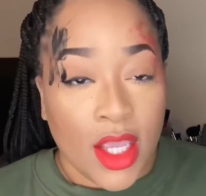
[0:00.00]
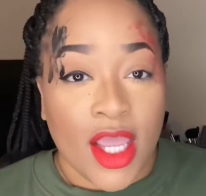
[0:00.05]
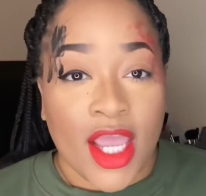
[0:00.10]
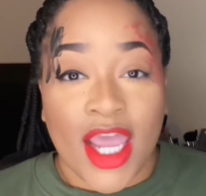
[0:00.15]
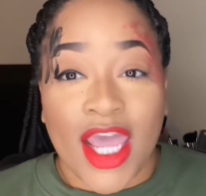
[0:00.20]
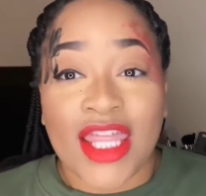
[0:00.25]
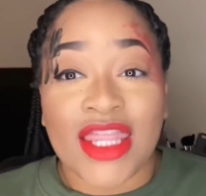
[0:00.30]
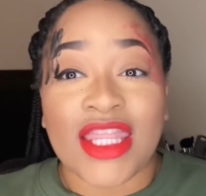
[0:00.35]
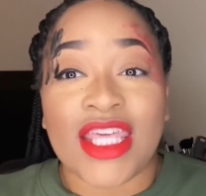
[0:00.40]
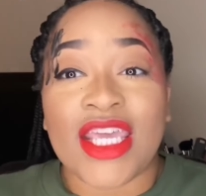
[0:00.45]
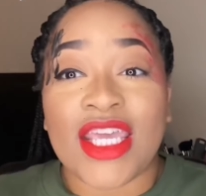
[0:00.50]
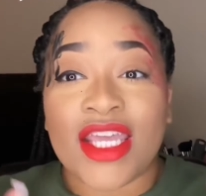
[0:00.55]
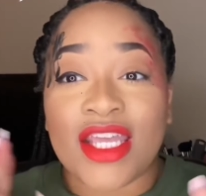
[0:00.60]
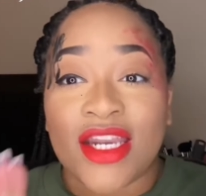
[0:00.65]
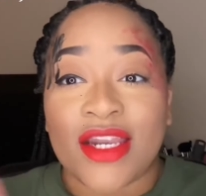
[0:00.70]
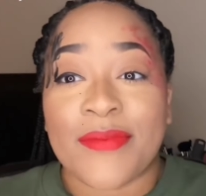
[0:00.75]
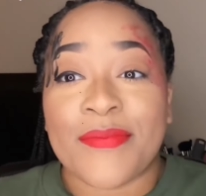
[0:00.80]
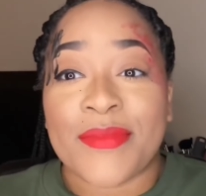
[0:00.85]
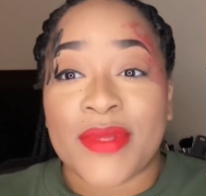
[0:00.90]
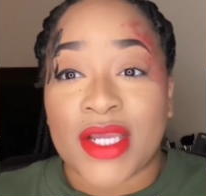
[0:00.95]
And
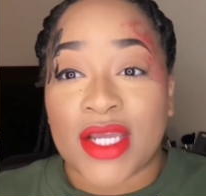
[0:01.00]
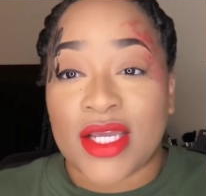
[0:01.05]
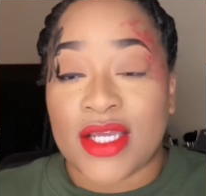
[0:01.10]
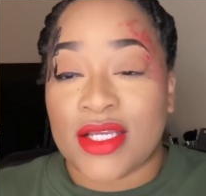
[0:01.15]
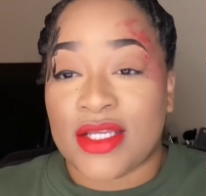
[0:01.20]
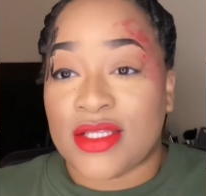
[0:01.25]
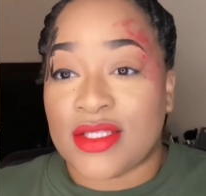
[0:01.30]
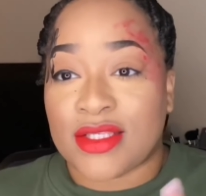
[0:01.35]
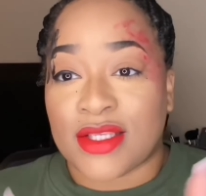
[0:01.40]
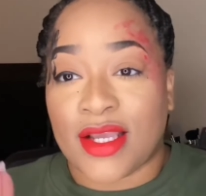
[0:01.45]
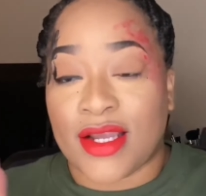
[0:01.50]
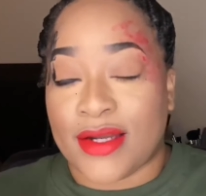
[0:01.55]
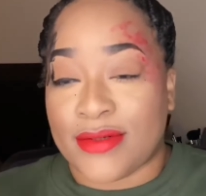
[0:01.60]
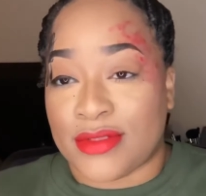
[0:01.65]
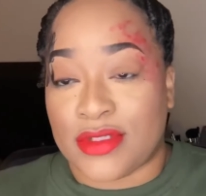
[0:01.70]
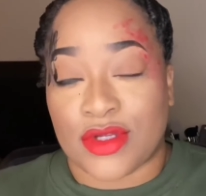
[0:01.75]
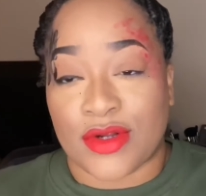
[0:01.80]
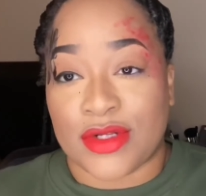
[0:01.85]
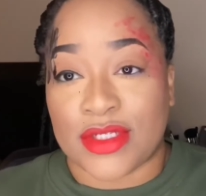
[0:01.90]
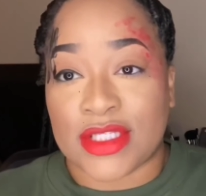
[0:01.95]
then, because I'm
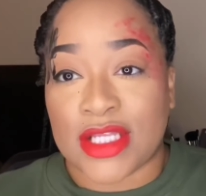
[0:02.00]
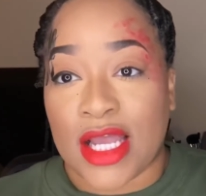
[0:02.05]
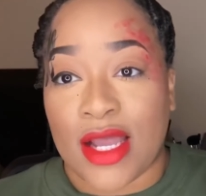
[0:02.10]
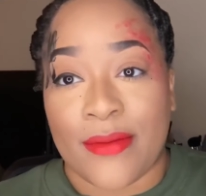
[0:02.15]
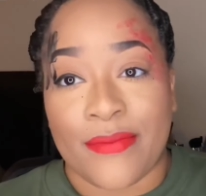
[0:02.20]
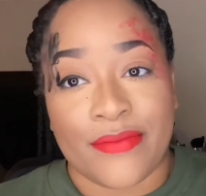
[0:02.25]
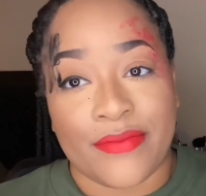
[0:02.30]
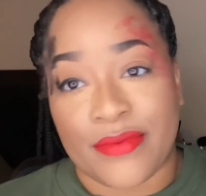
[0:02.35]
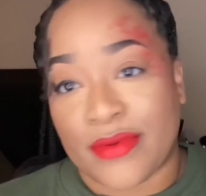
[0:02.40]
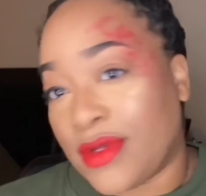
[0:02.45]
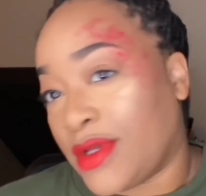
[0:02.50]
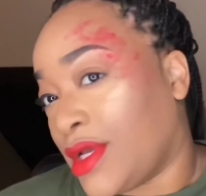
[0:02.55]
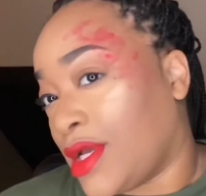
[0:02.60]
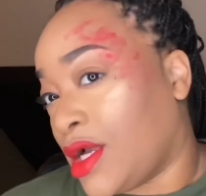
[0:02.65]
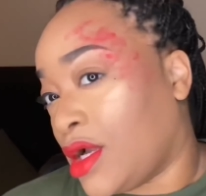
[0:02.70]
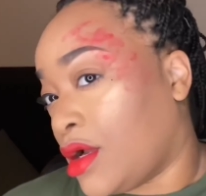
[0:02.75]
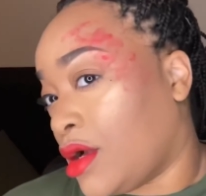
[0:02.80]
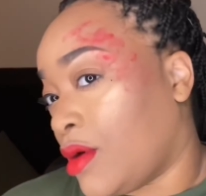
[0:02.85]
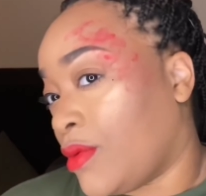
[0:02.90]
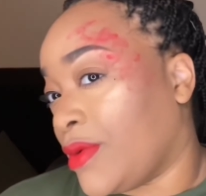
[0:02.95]
just gonna stop,
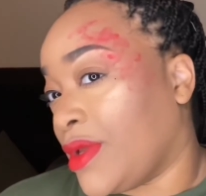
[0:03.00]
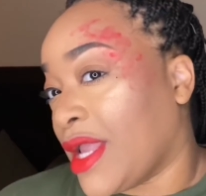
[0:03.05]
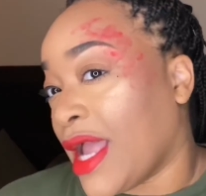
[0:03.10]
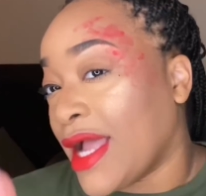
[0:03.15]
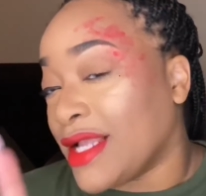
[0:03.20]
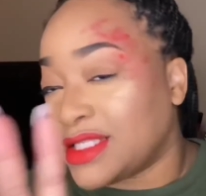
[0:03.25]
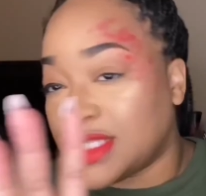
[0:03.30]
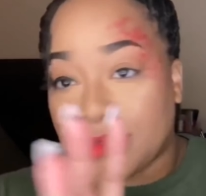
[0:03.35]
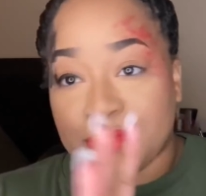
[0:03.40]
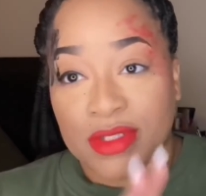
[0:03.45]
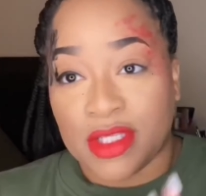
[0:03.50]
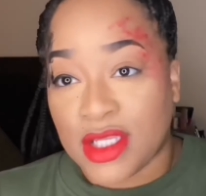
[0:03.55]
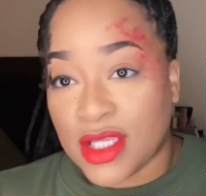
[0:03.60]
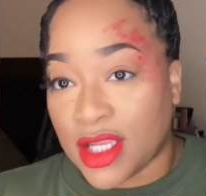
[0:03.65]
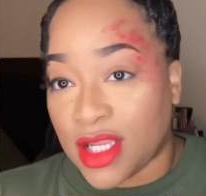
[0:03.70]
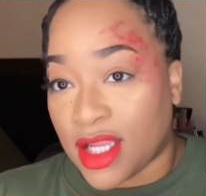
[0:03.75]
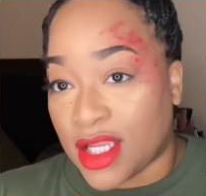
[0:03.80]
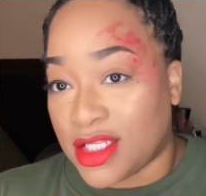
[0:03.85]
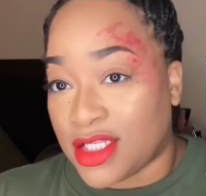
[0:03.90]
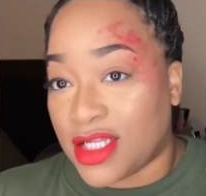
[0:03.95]
we got something,
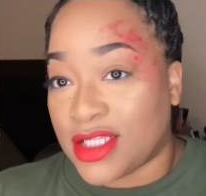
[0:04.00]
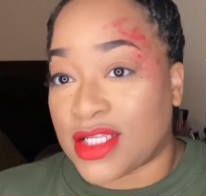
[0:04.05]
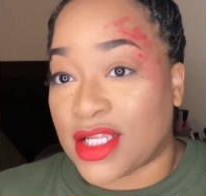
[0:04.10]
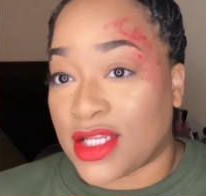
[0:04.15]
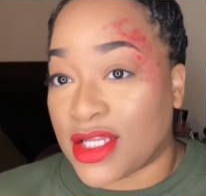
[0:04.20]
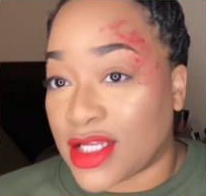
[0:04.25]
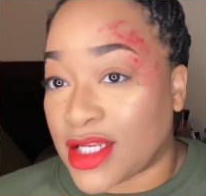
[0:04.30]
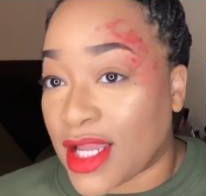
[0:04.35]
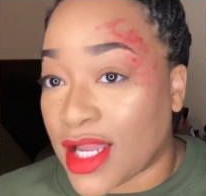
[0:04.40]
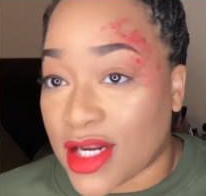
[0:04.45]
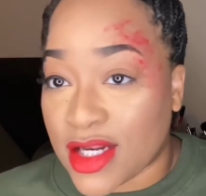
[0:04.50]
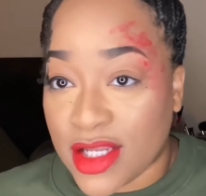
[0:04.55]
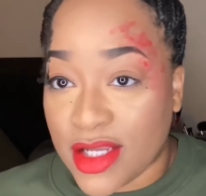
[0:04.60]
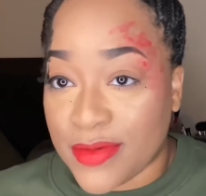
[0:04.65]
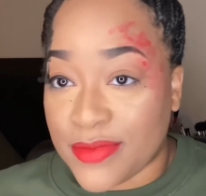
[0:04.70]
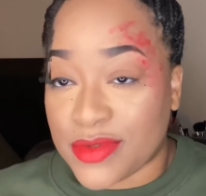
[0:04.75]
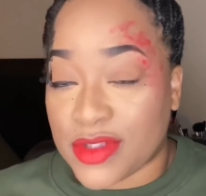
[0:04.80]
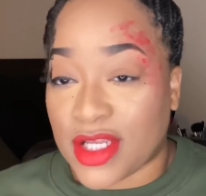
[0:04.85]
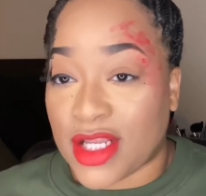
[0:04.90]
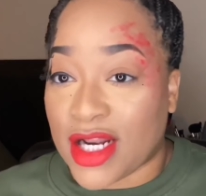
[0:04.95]
it doesn't look like
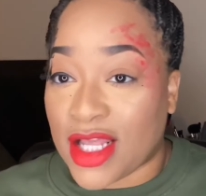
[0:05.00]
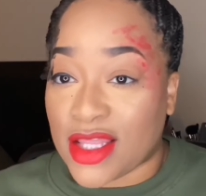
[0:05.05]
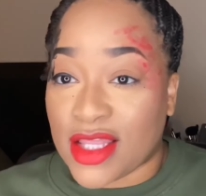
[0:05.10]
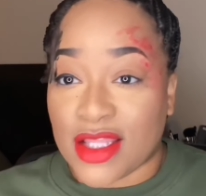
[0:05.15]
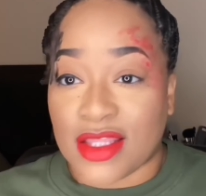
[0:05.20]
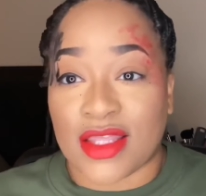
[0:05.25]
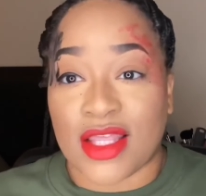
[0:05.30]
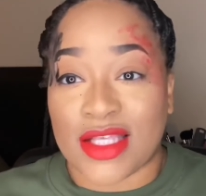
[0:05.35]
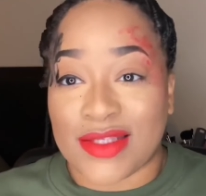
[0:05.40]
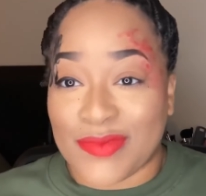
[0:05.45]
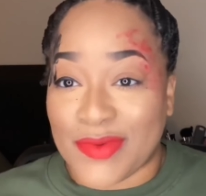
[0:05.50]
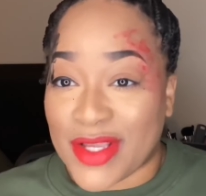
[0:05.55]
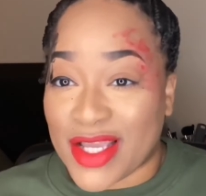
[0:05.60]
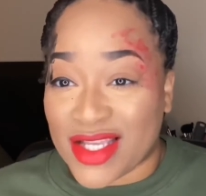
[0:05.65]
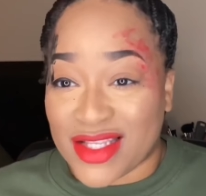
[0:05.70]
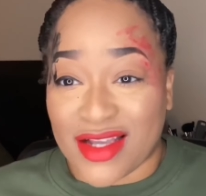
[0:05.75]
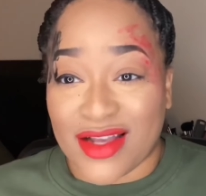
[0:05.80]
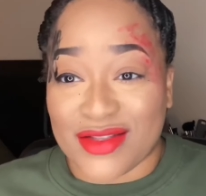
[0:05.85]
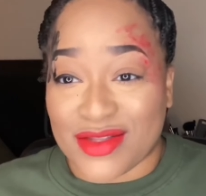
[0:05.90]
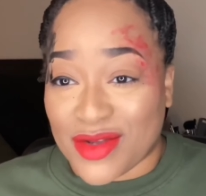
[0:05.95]
lips, and I think that's because
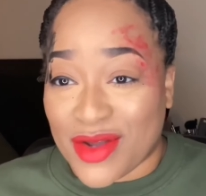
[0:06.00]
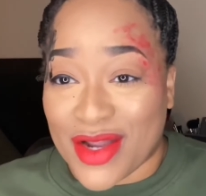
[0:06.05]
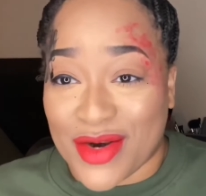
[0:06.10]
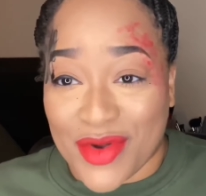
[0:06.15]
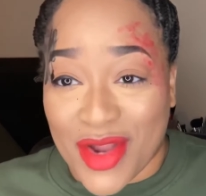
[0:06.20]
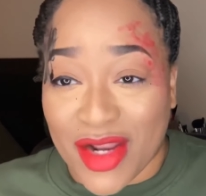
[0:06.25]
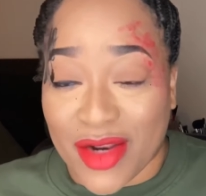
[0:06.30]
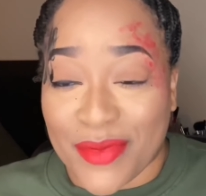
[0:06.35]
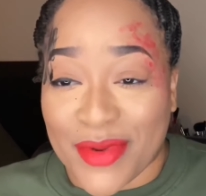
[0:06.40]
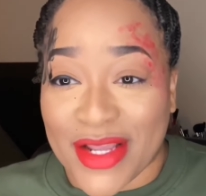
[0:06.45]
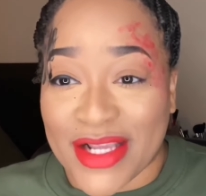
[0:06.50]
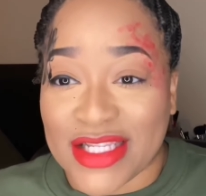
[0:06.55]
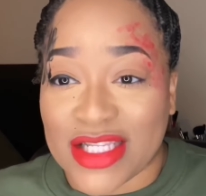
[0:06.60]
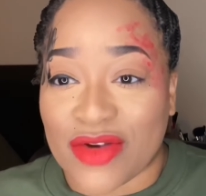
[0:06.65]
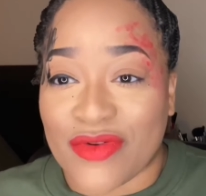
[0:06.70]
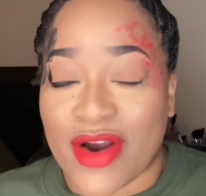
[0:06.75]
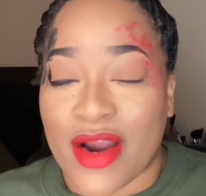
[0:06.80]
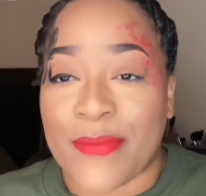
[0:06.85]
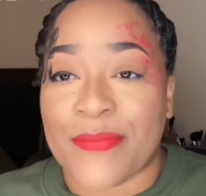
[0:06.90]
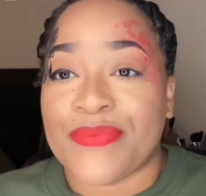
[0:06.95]
also I don't have the plastic
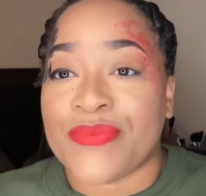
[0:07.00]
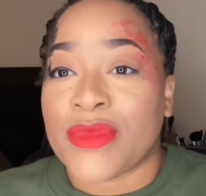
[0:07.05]
wrap.